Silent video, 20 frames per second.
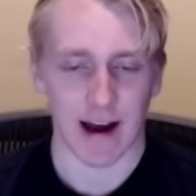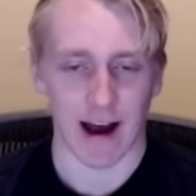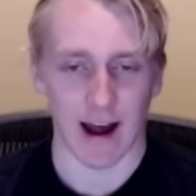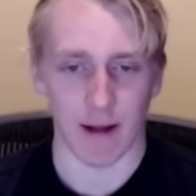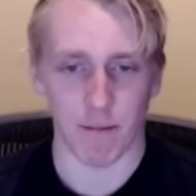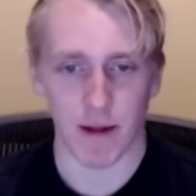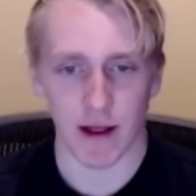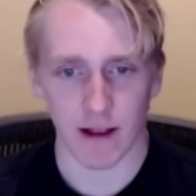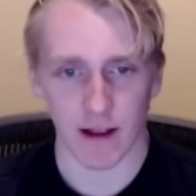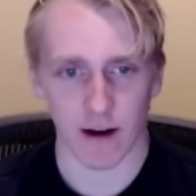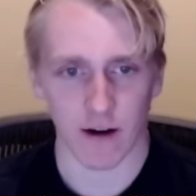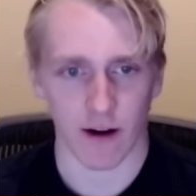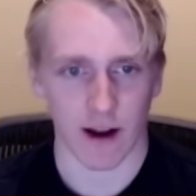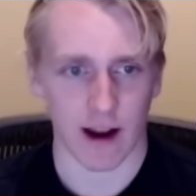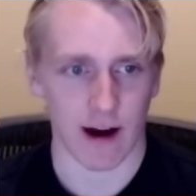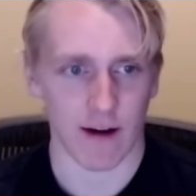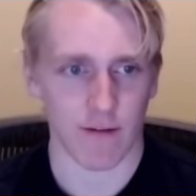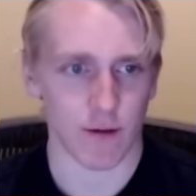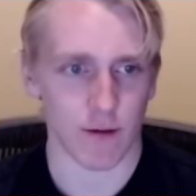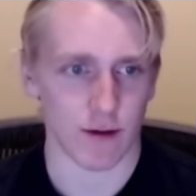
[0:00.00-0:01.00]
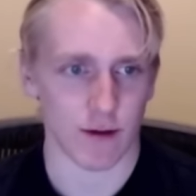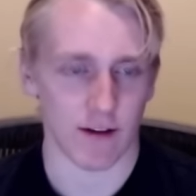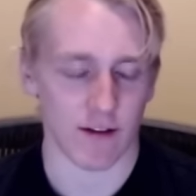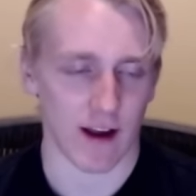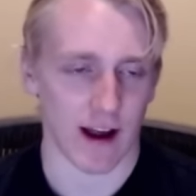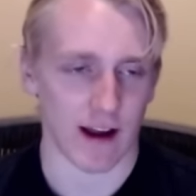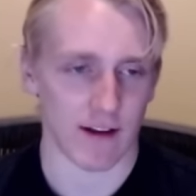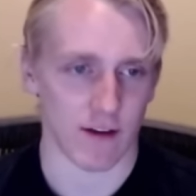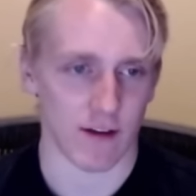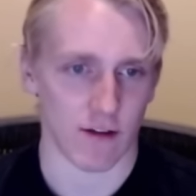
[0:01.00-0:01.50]
I'd be a little careful with these
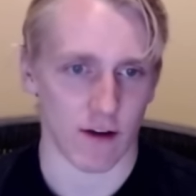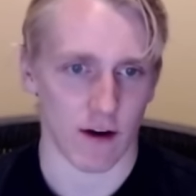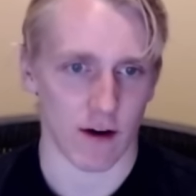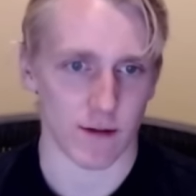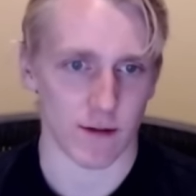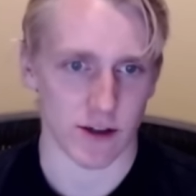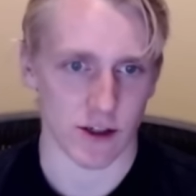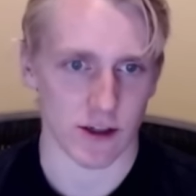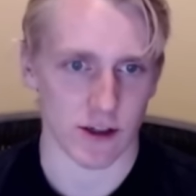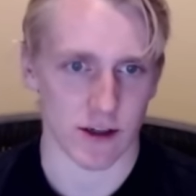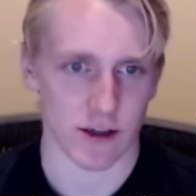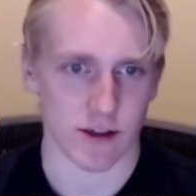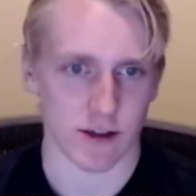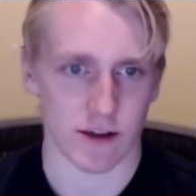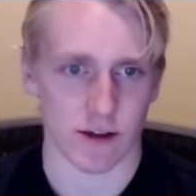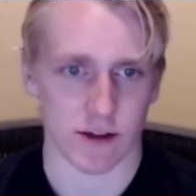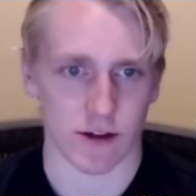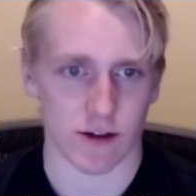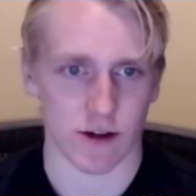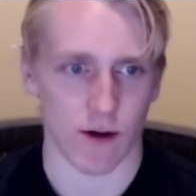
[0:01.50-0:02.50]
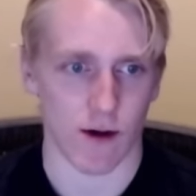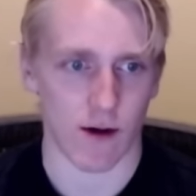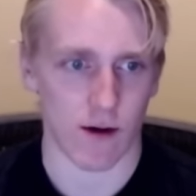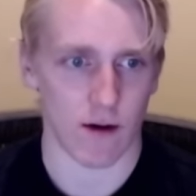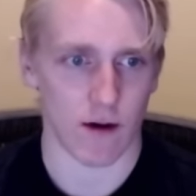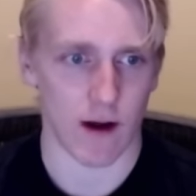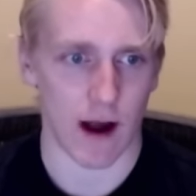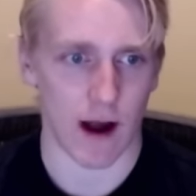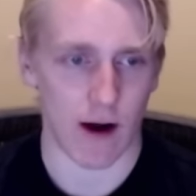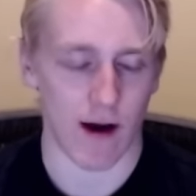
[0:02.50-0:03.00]
guys in terms just because
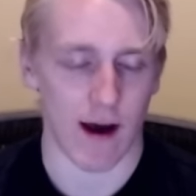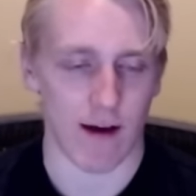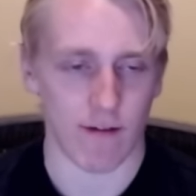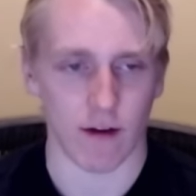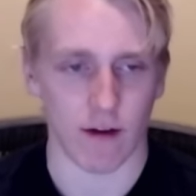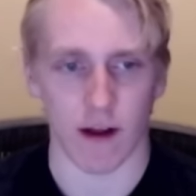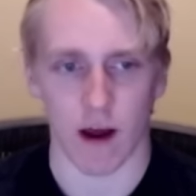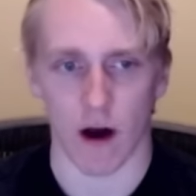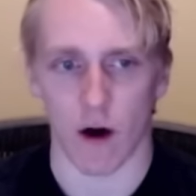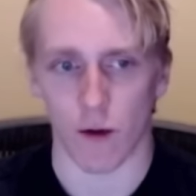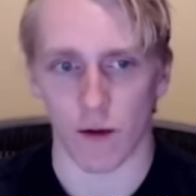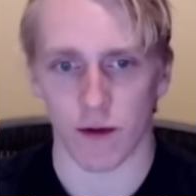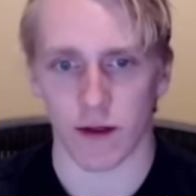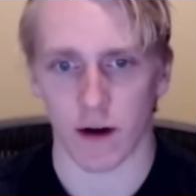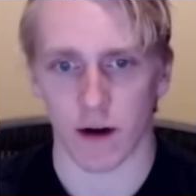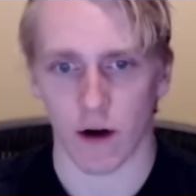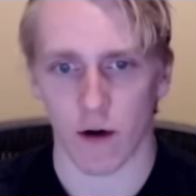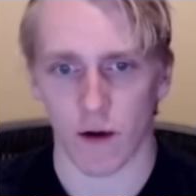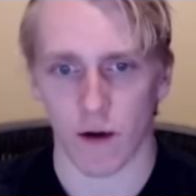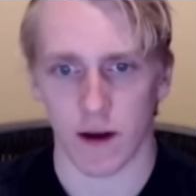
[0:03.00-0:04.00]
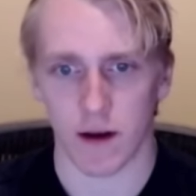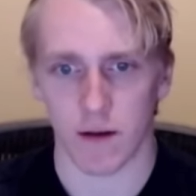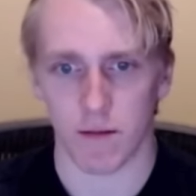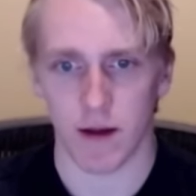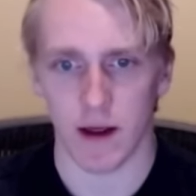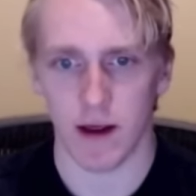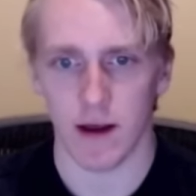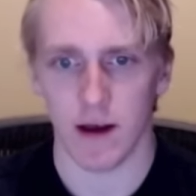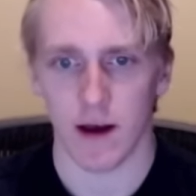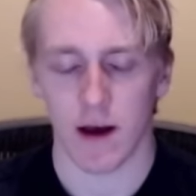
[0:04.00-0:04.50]
so how heavily owned they're going to
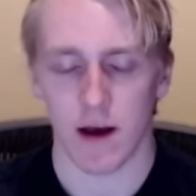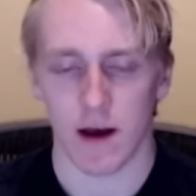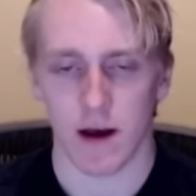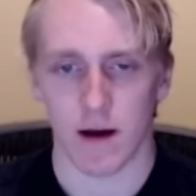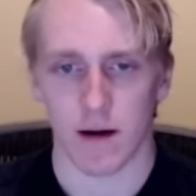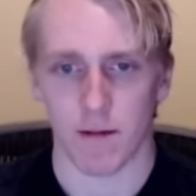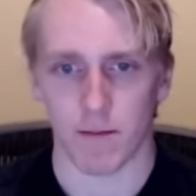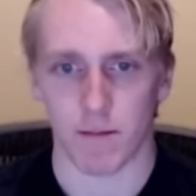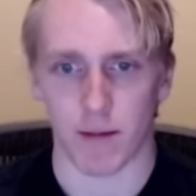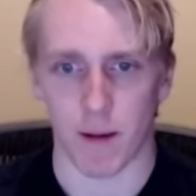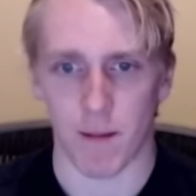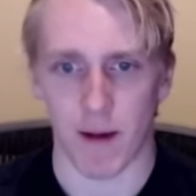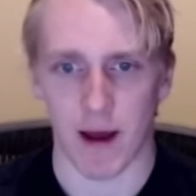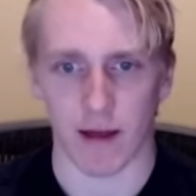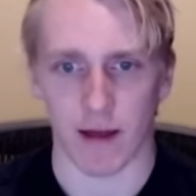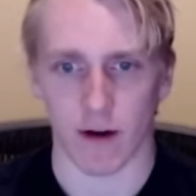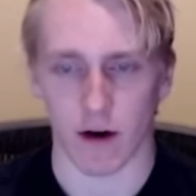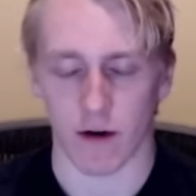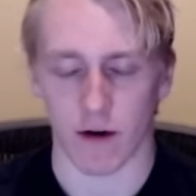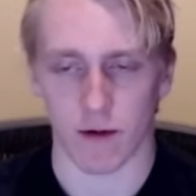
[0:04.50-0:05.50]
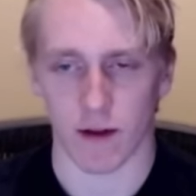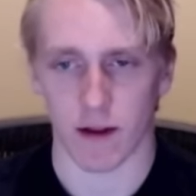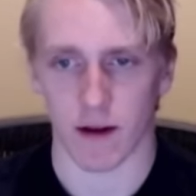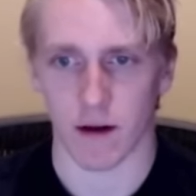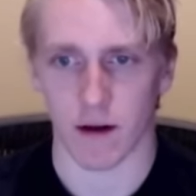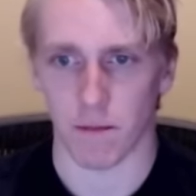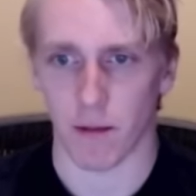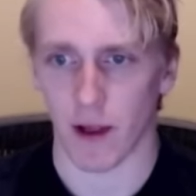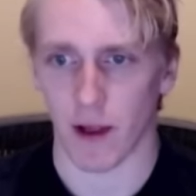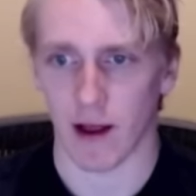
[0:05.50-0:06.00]
be. But man, they're all really
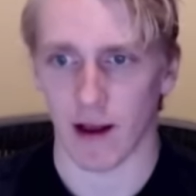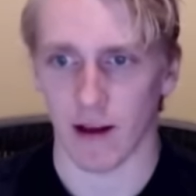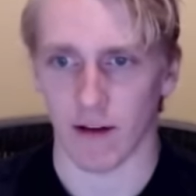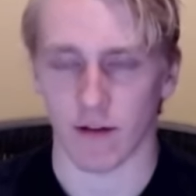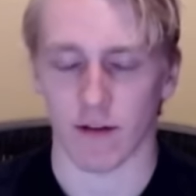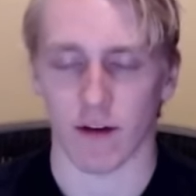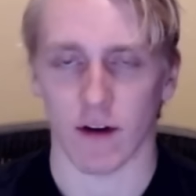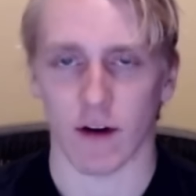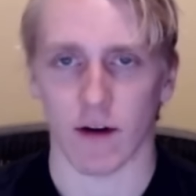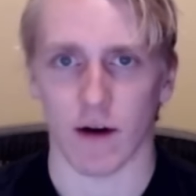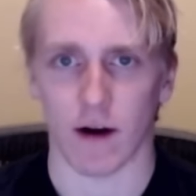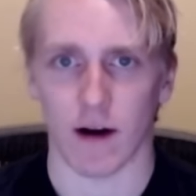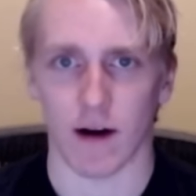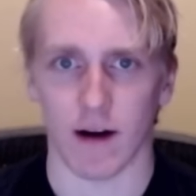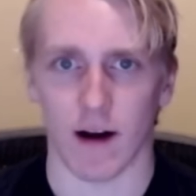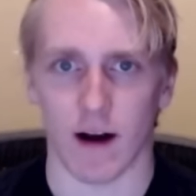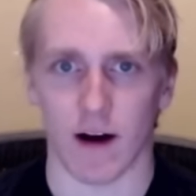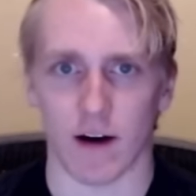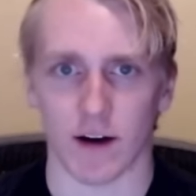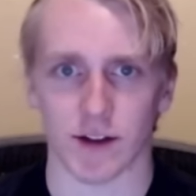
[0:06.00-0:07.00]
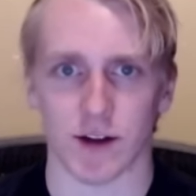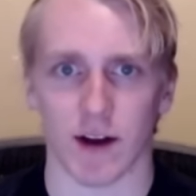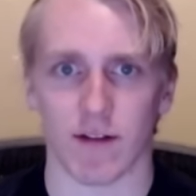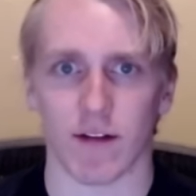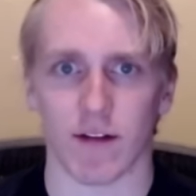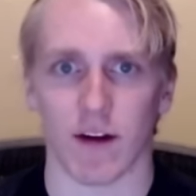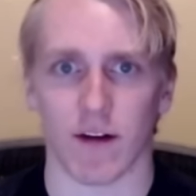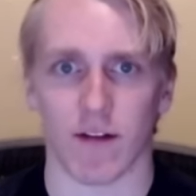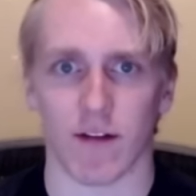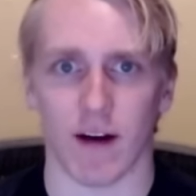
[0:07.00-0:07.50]
good plays. So uh, I also have a
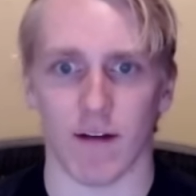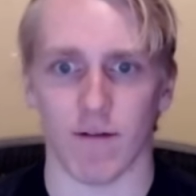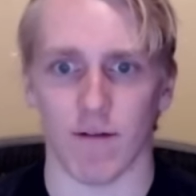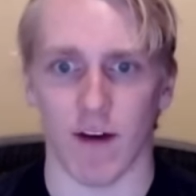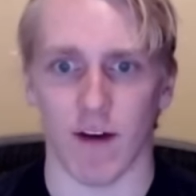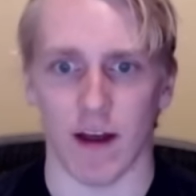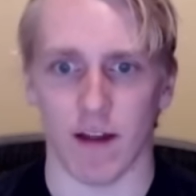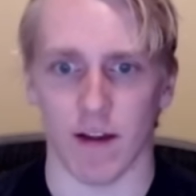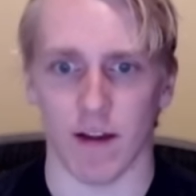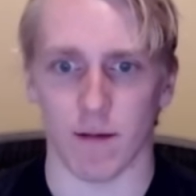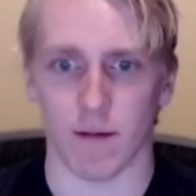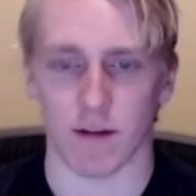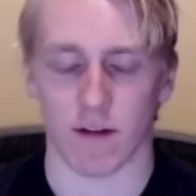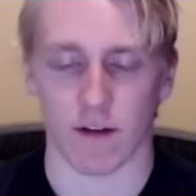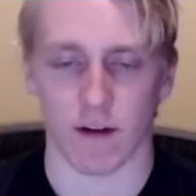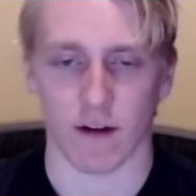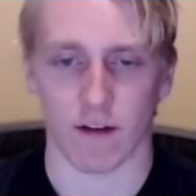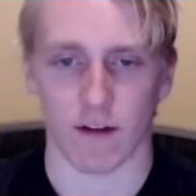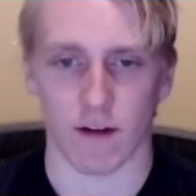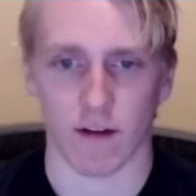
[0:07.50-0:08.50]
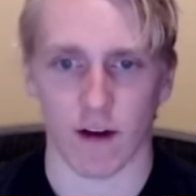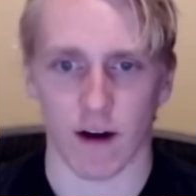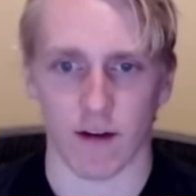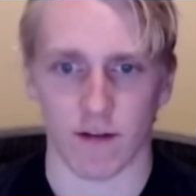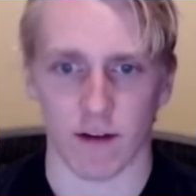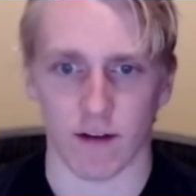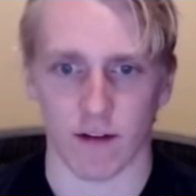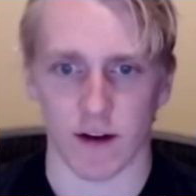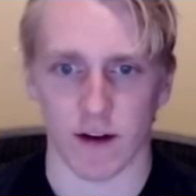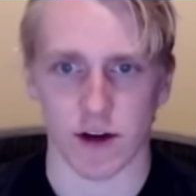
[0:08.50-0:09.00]
tough time fading them. It's, it's a tough
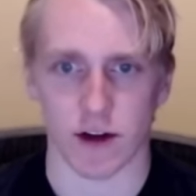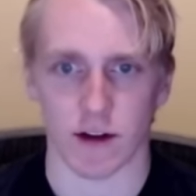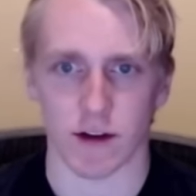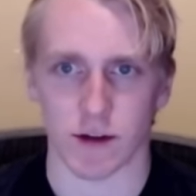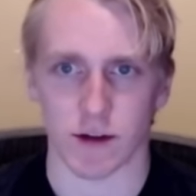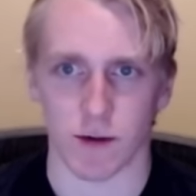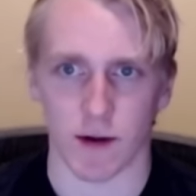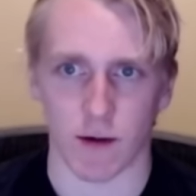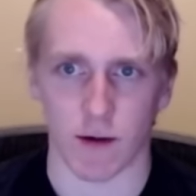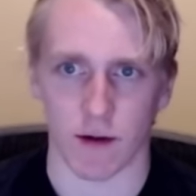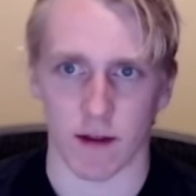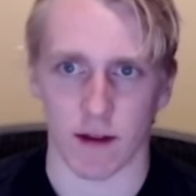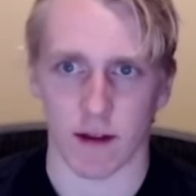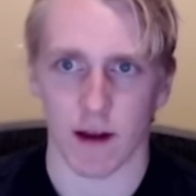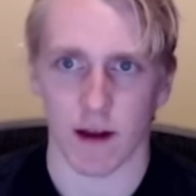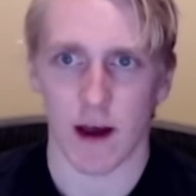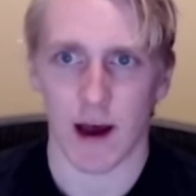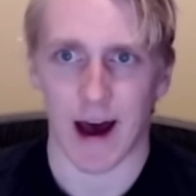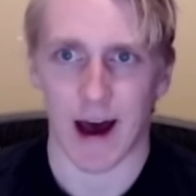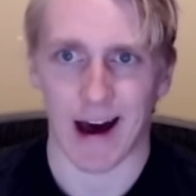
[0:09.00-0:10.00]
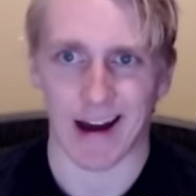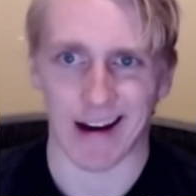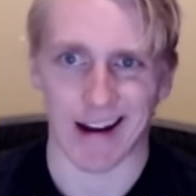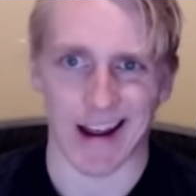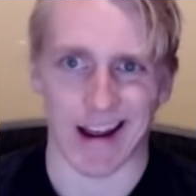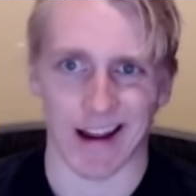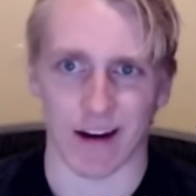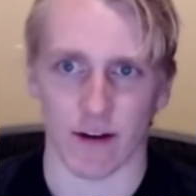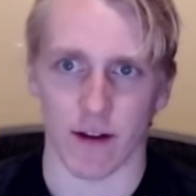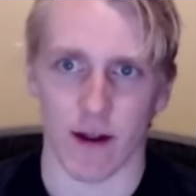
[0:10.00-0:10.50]
decision this week with how to
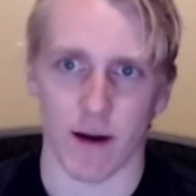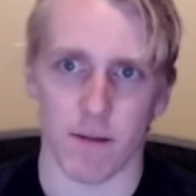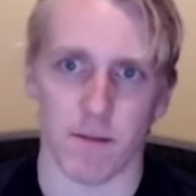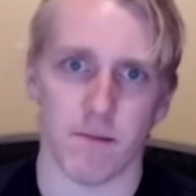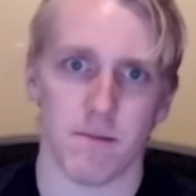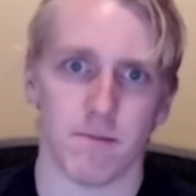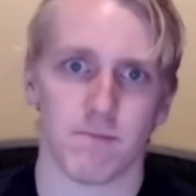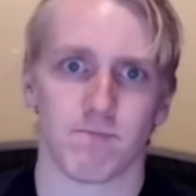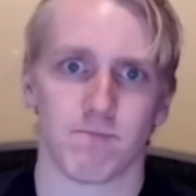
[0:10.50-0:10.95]
handle them.